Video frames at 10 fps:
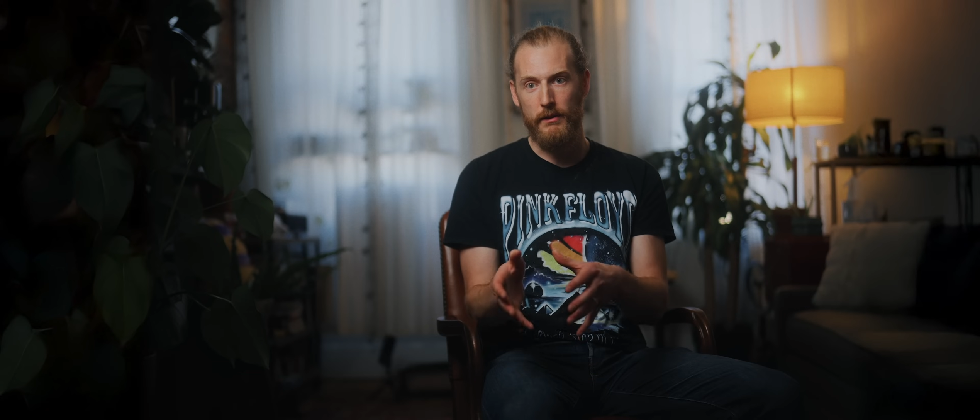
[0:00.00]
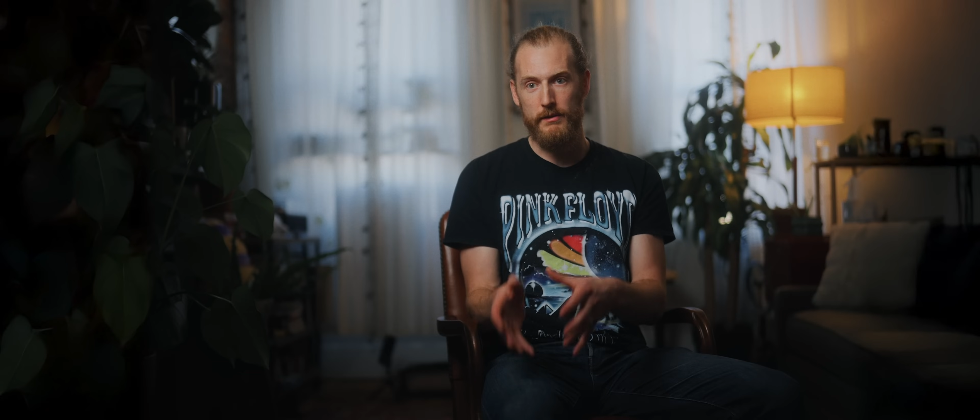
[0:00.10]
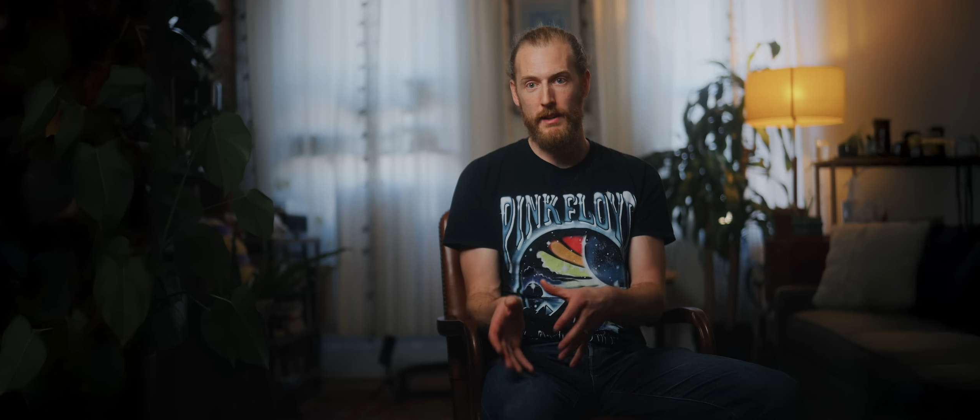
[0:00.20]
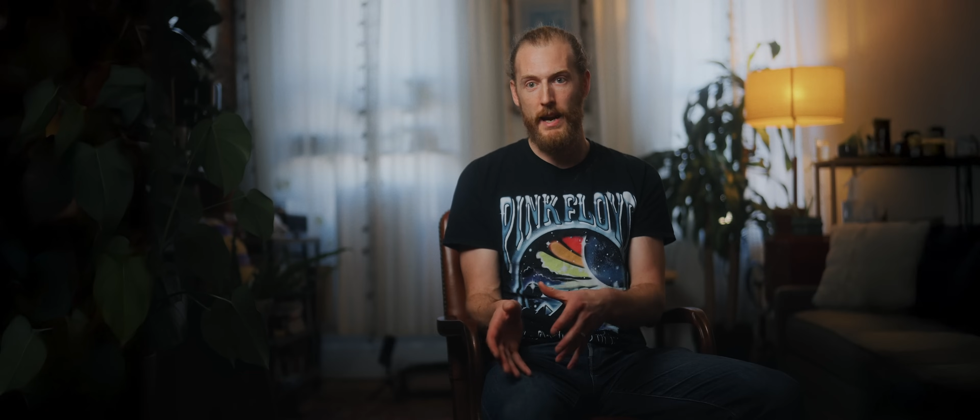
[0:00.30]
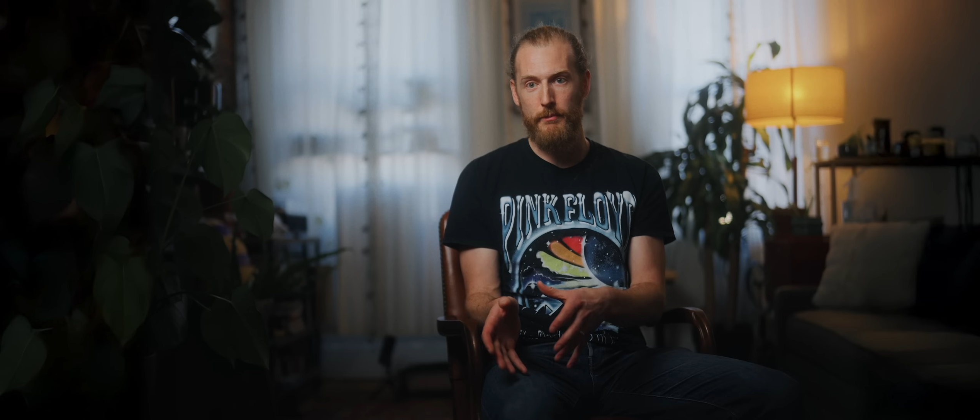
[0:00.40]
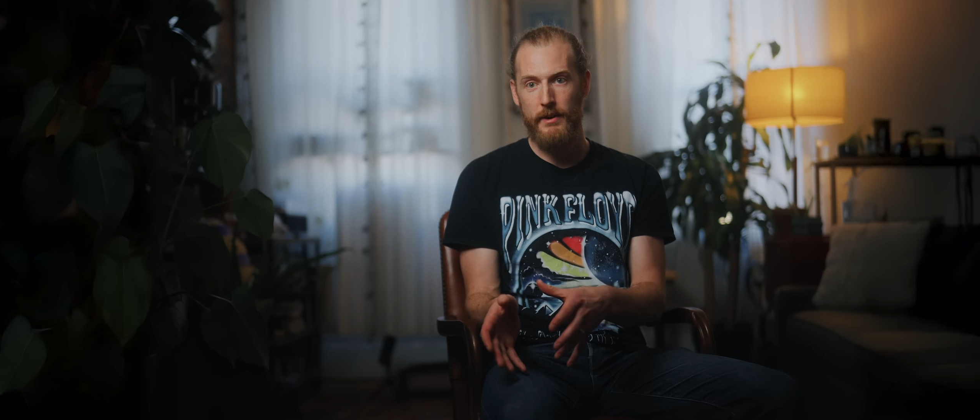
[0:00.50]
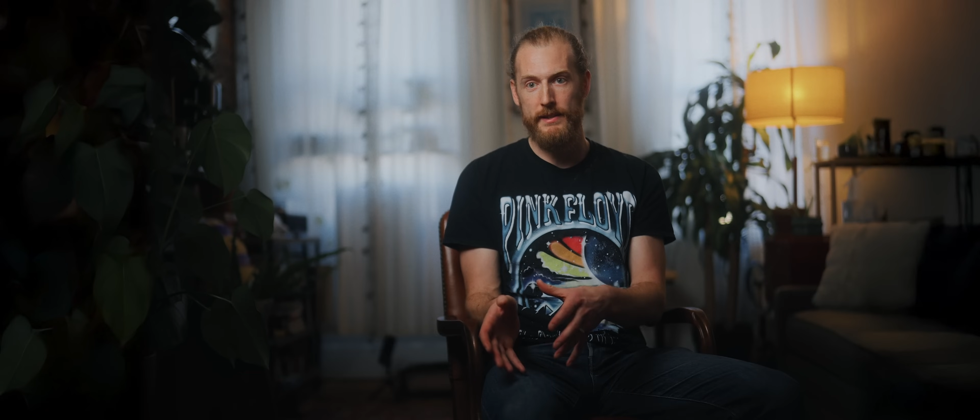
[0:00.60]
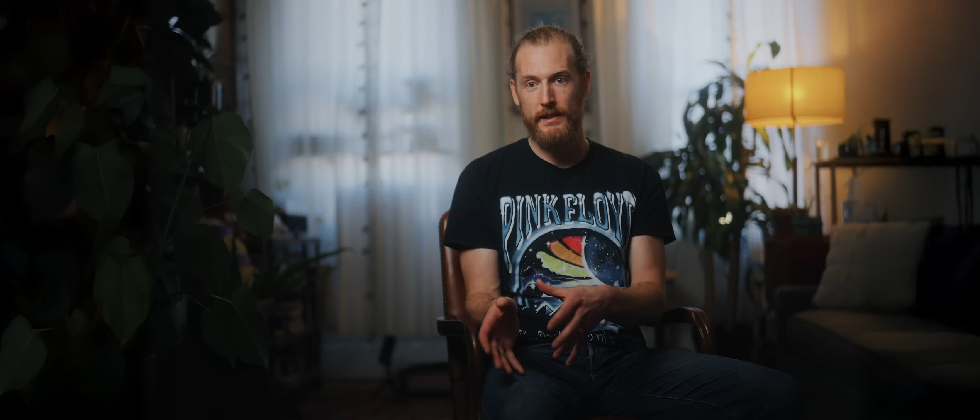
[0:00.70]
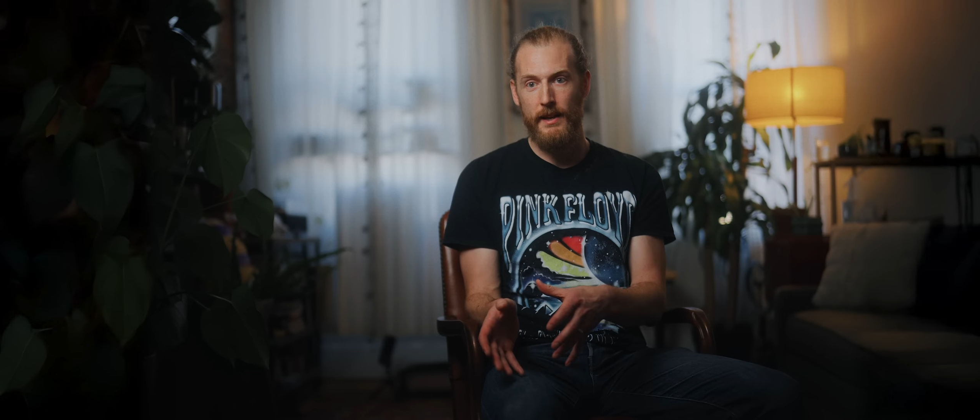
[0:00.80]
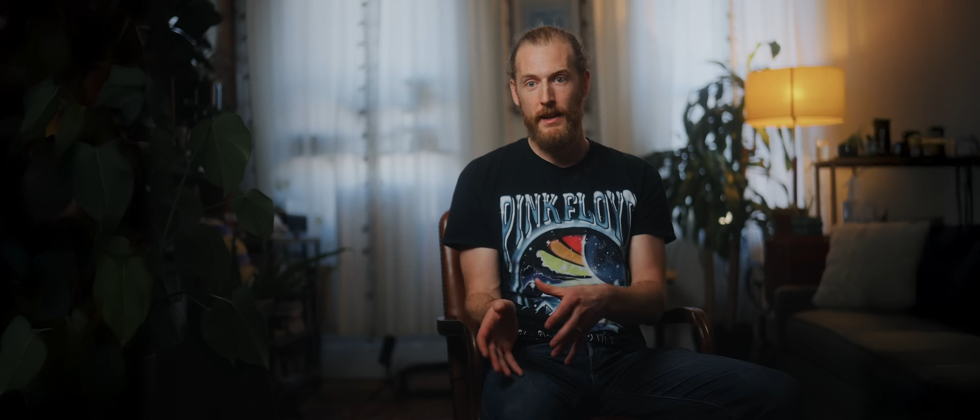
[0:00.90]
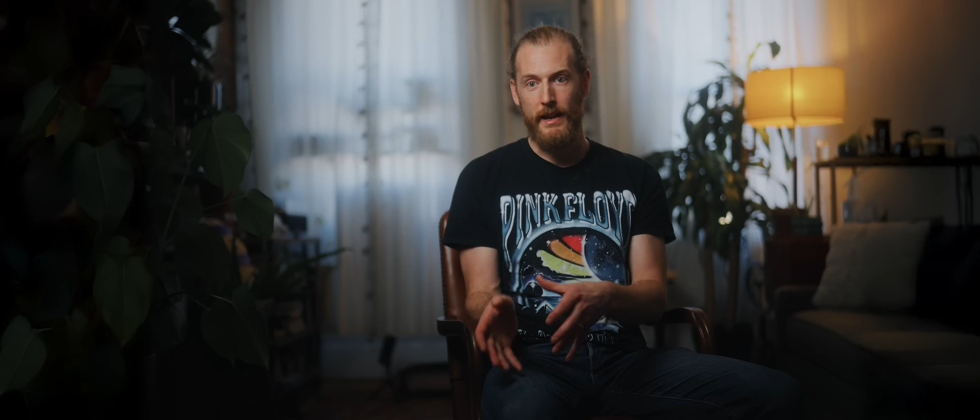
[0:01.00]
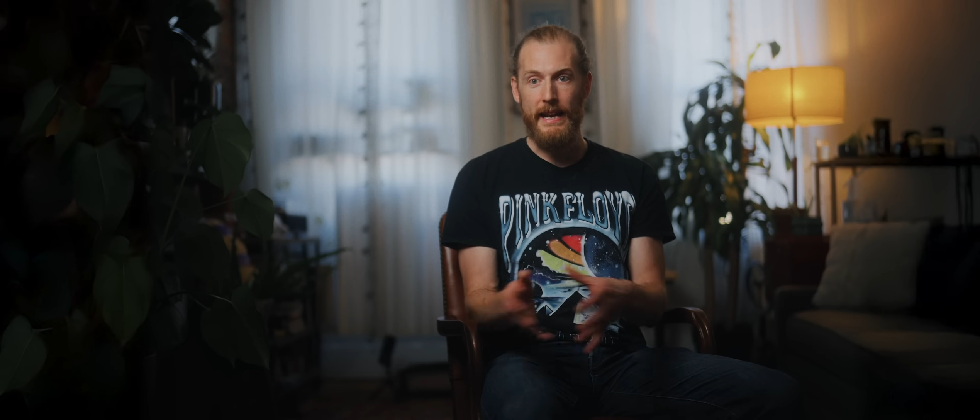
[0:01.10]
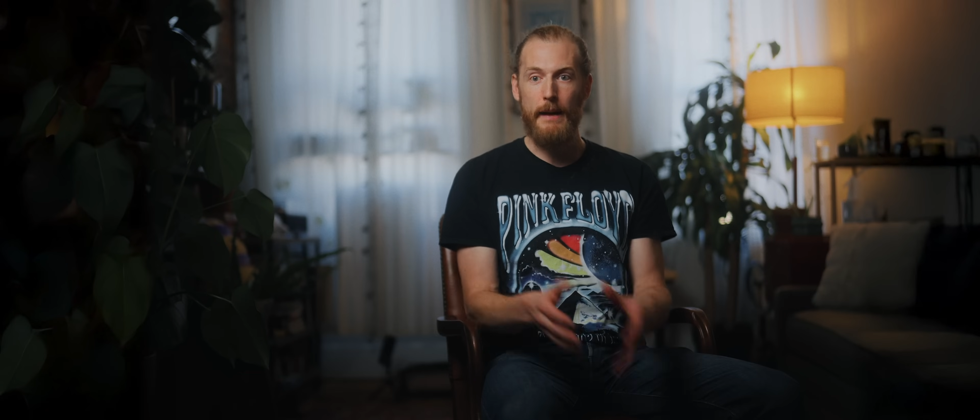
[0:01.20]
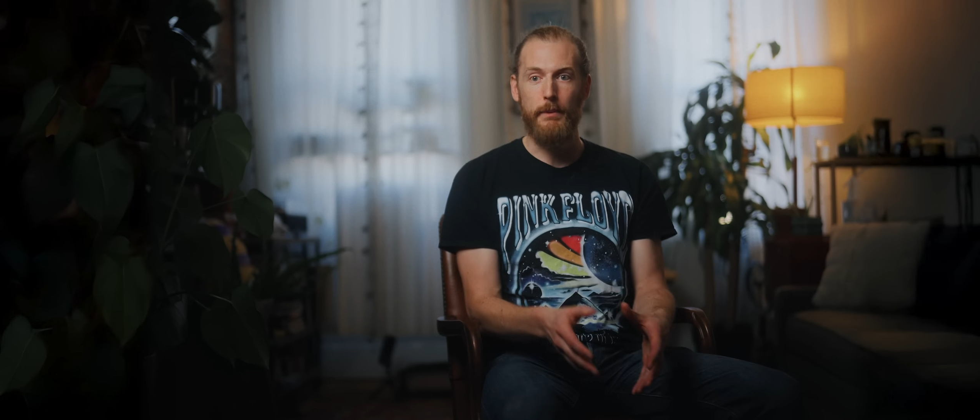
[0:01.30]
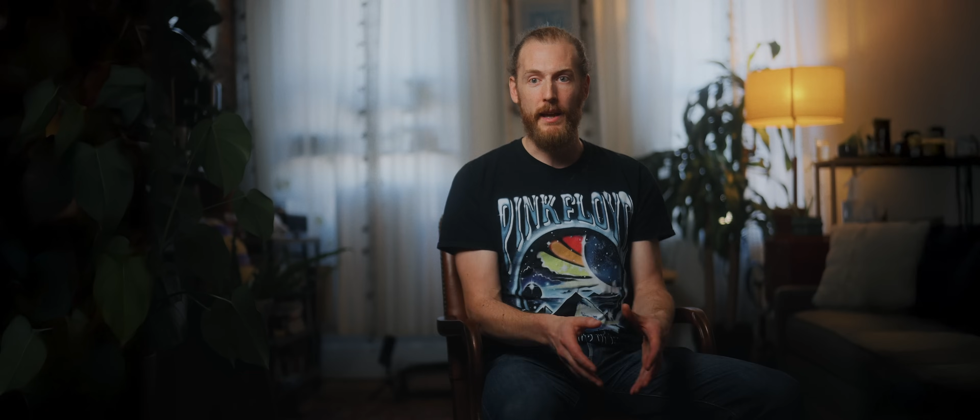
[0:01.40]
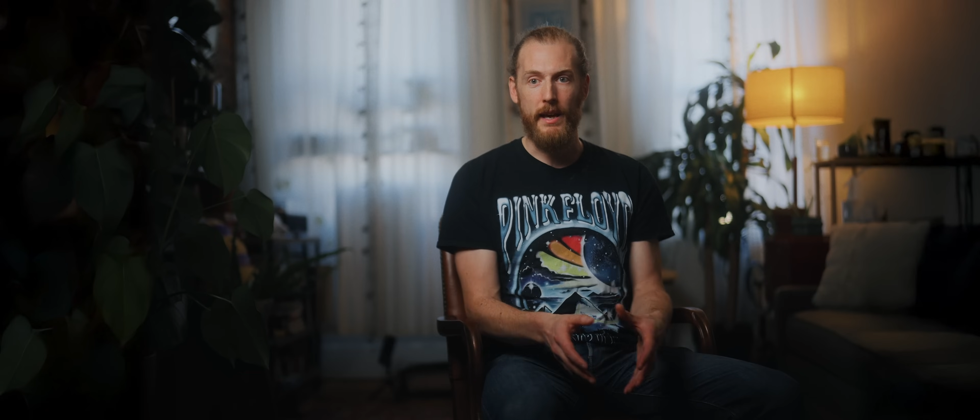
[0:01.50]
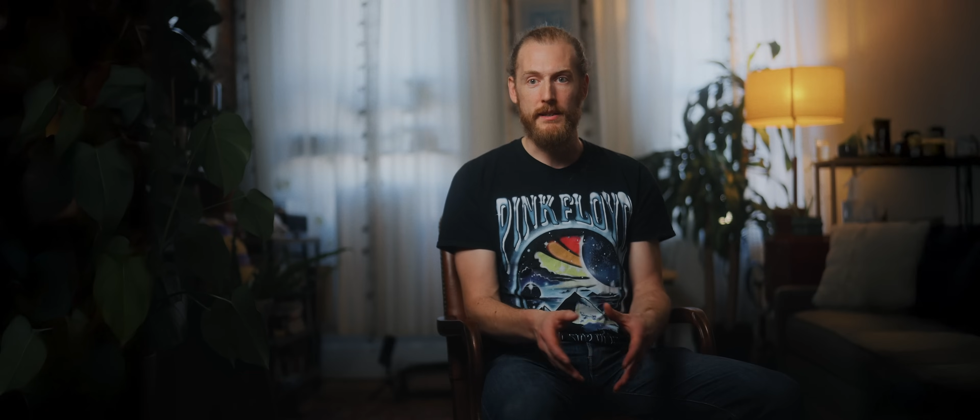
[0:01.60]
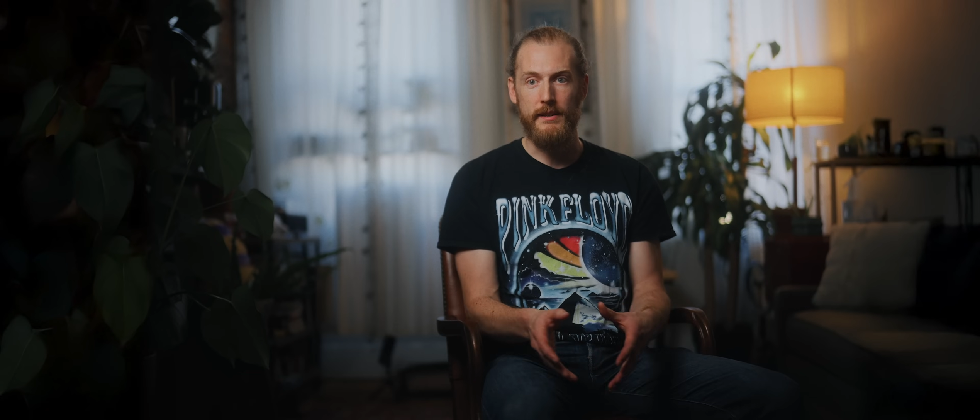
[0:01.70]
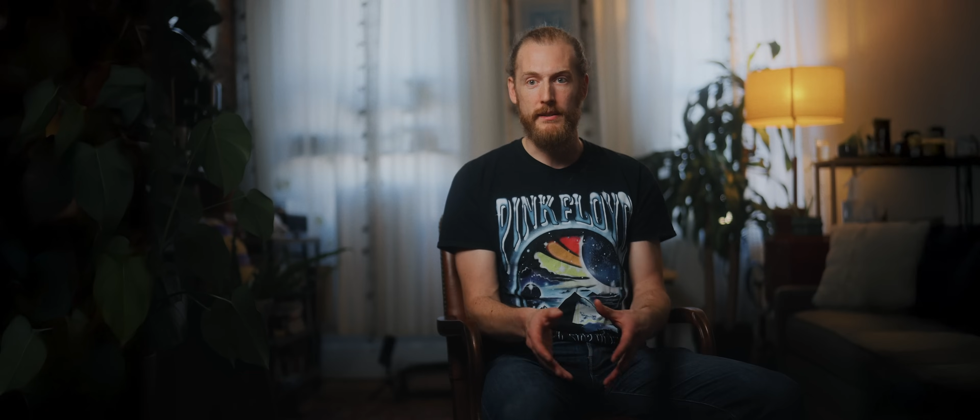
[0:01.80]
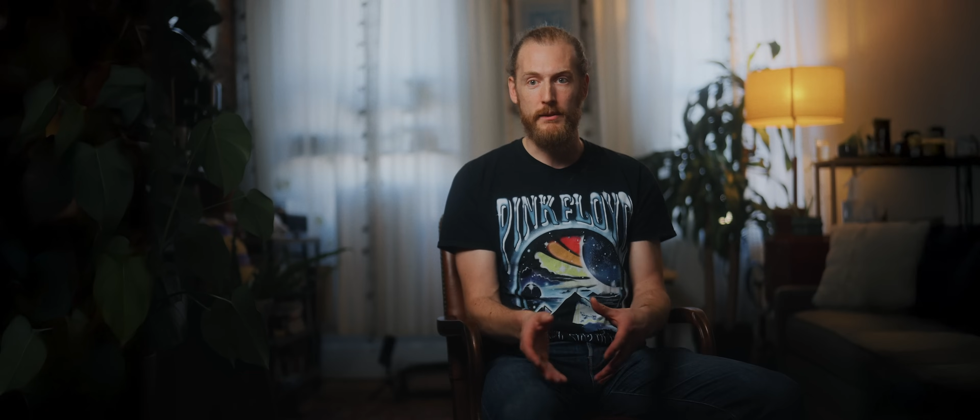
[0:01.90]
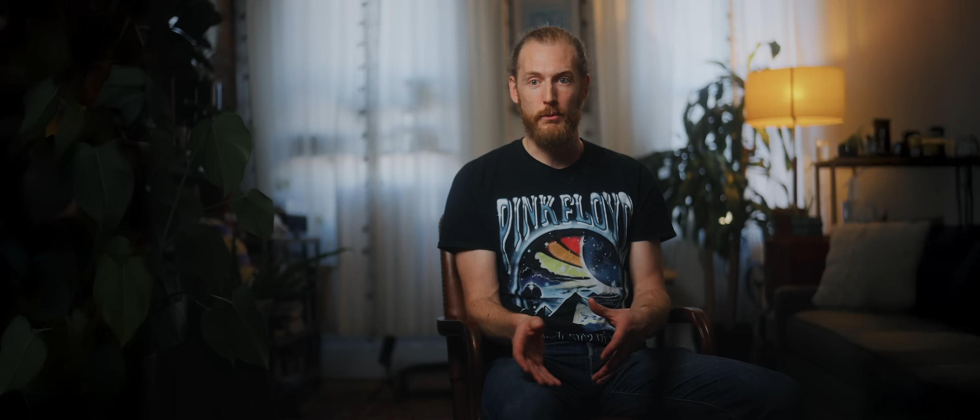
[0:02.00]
those libraries in applications